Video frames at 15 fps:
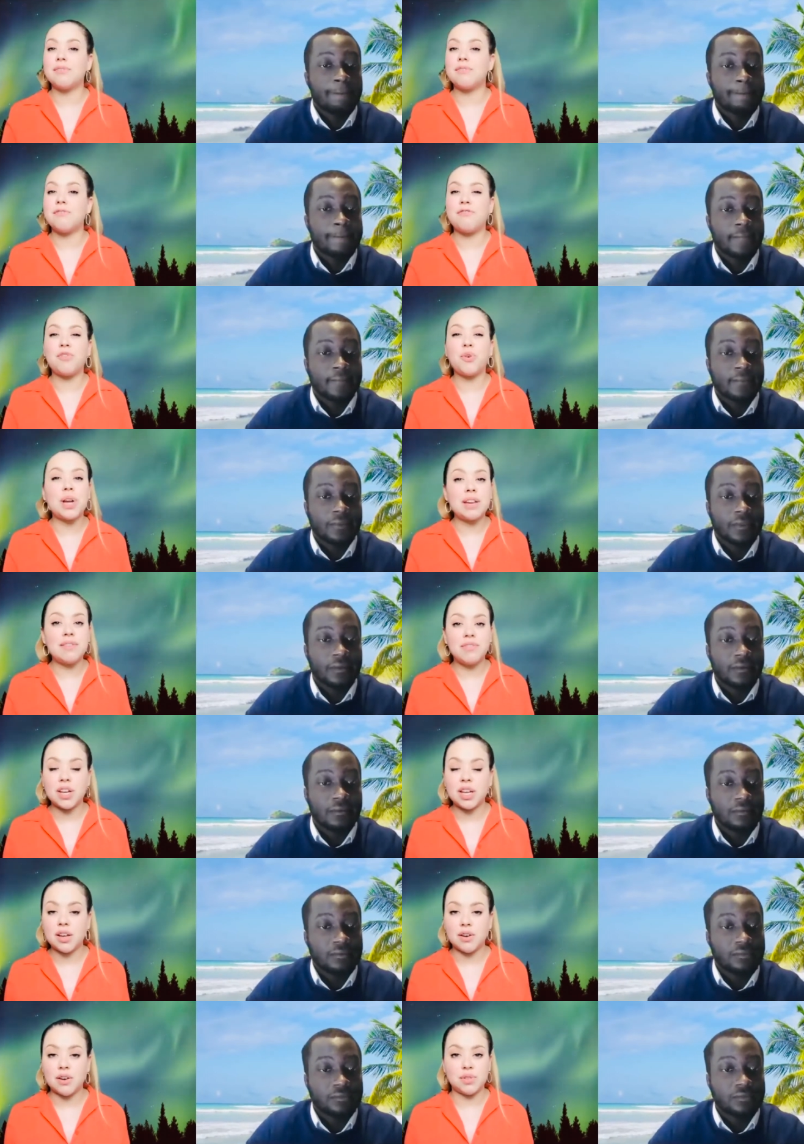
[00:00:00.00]
Speaker 1: free
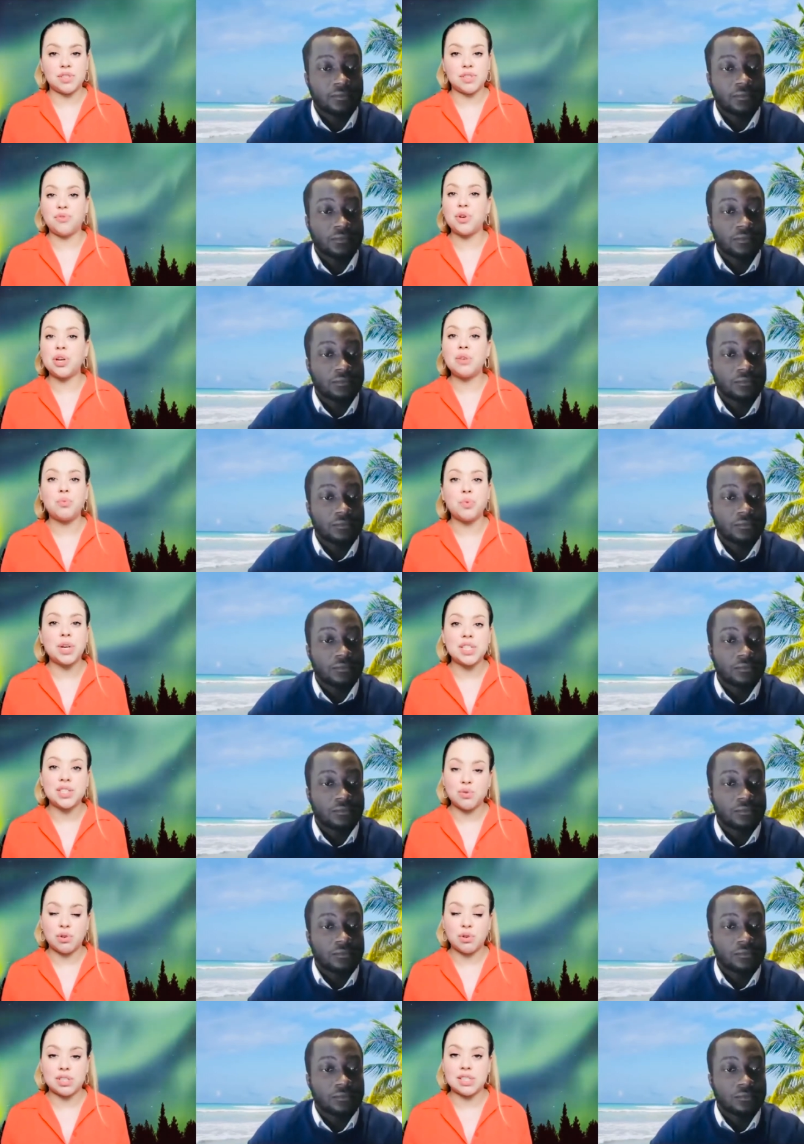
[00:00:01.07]
videos, free
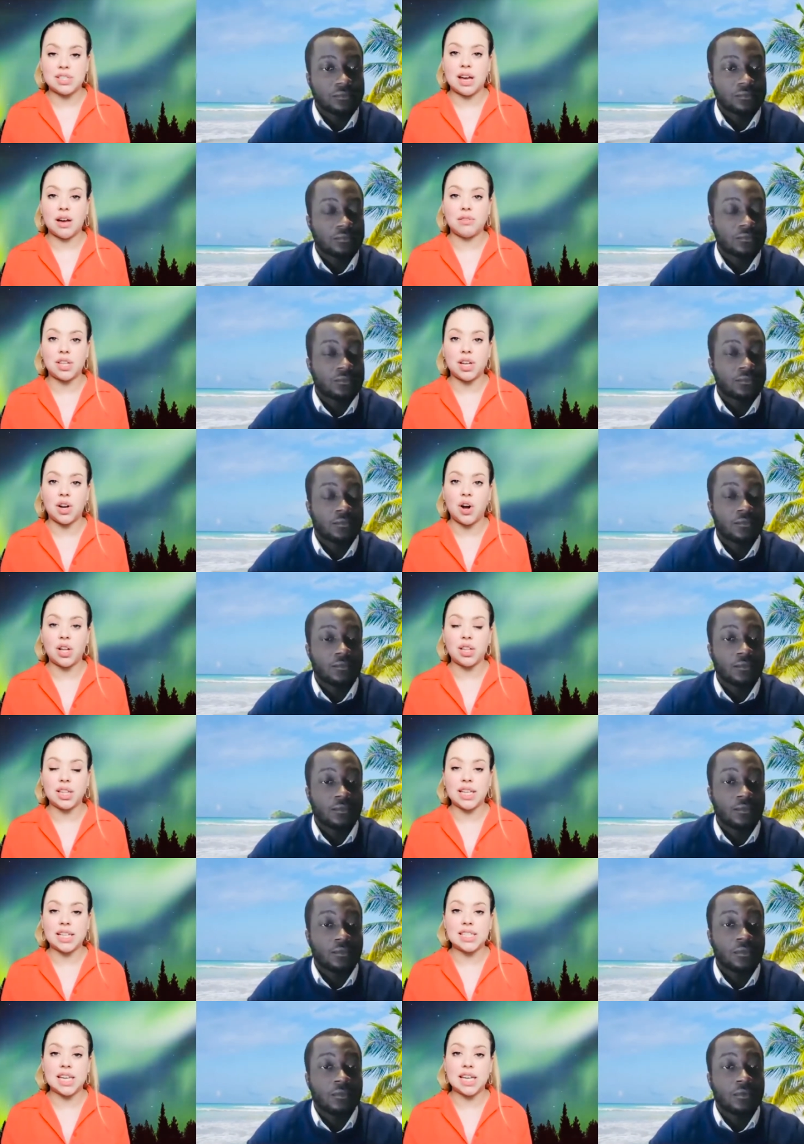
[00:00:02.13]
resources out there on
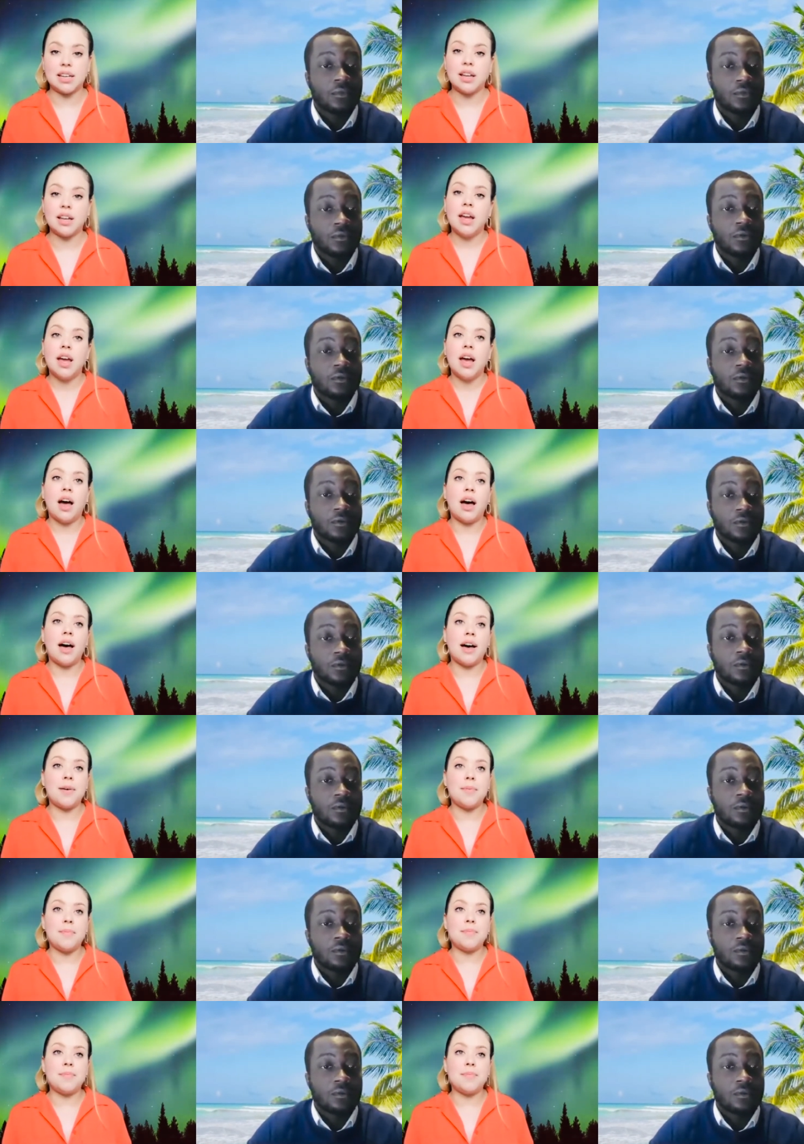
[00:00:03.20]
LinkedIn um,